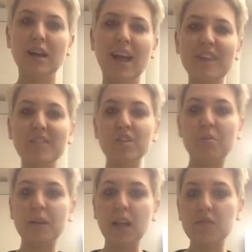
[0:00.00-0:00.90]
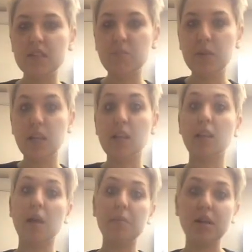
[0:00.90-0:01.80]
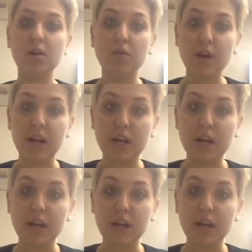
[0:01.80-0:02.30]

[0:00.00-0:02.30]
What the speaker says: I have a little bit left in me. Let me go run